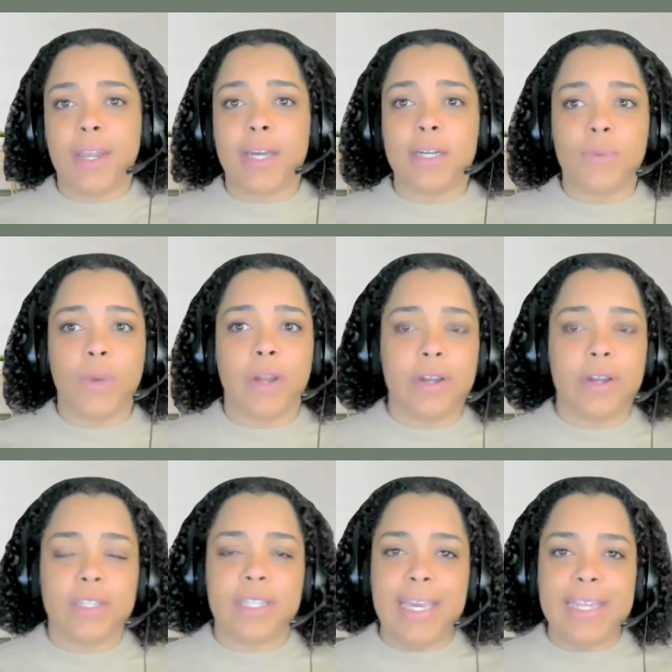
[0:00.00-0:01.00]
health
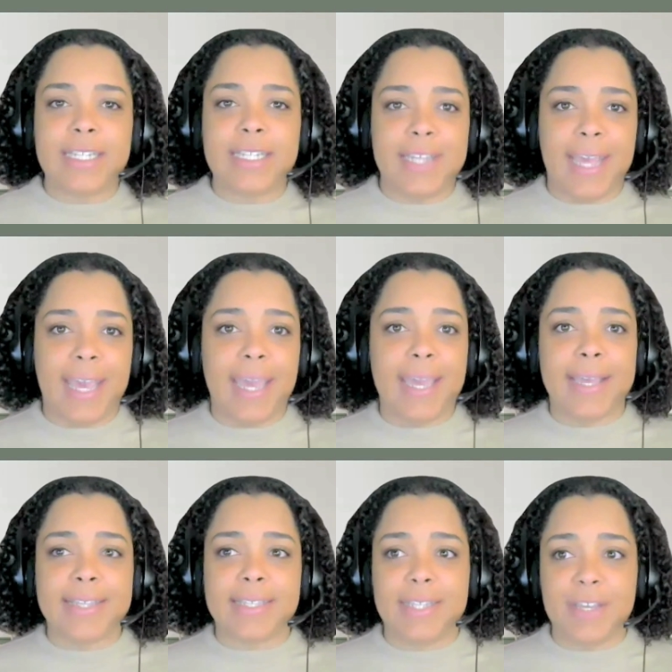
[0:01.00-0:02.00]
workers, each day
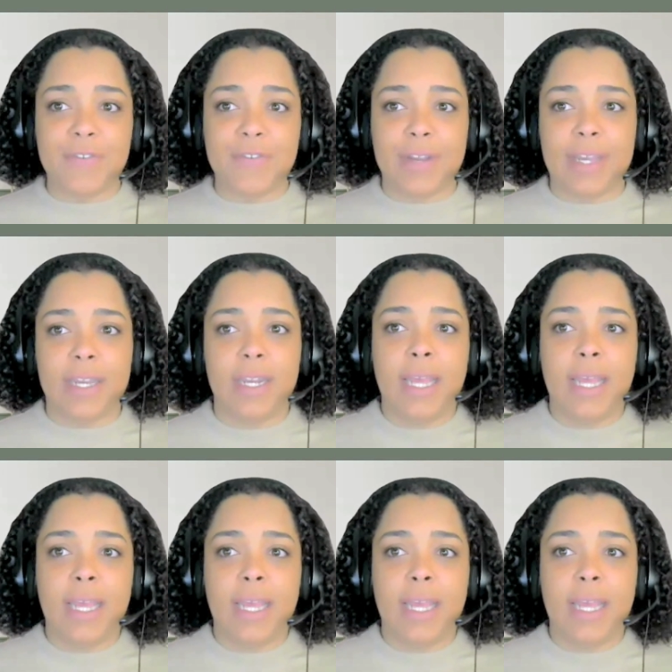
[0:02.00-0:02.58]
is different.